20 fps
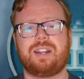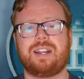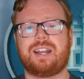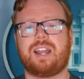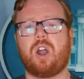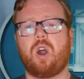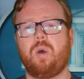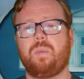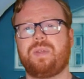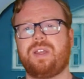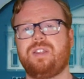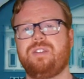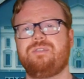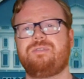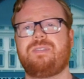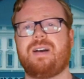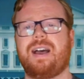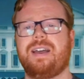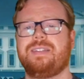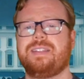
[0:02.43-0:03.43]
and I hope that you
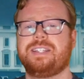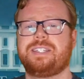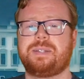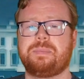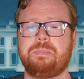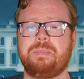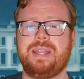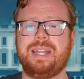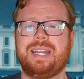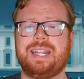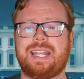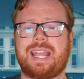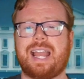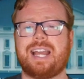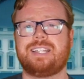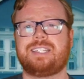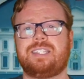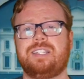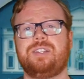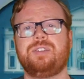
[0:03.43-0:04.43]
find this meeting
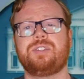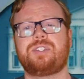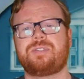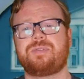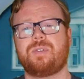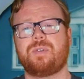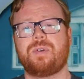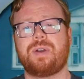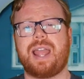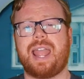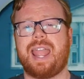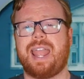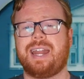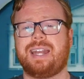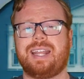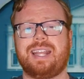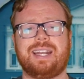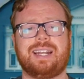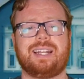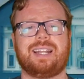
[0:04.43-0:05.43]
as useful
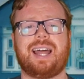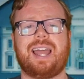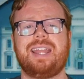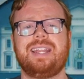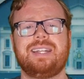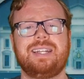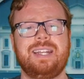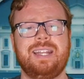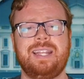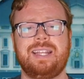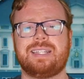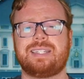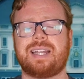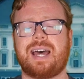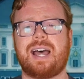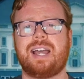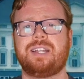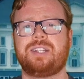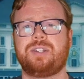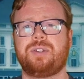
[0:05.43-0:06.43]
and enlightening as
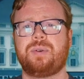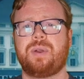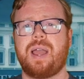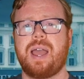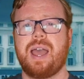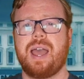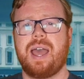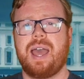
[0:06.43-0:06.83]
I do.